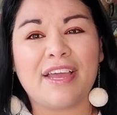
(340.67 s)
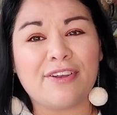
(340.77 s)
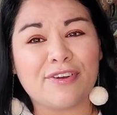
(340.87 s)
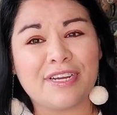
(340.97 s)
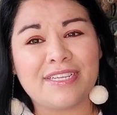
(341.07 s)

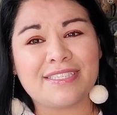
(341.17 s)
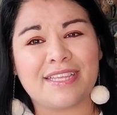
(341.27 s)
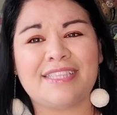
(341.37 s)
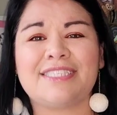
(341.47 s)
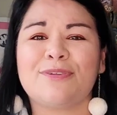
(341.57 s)

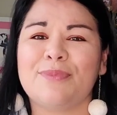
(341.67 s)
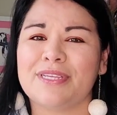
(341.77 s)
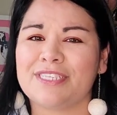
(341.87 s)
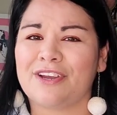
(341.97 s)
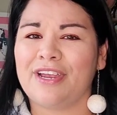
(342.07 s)
veterans, it's still
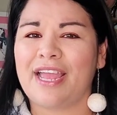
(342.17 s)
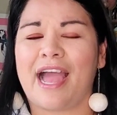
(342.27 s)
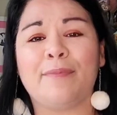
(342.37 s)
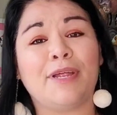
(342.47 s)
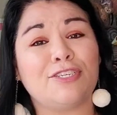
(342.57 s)
military.
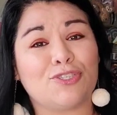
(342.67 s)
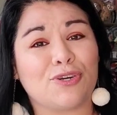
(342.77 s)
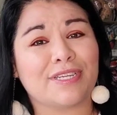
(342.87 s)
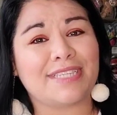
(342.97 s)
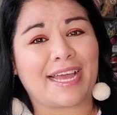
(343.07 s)
I'm not
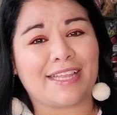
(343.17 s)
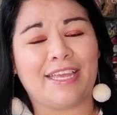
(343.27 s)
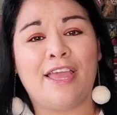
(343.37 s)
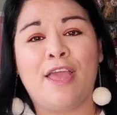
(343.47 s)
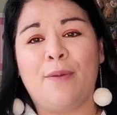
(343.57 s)
sure
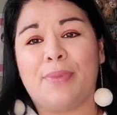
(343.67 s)
exactly,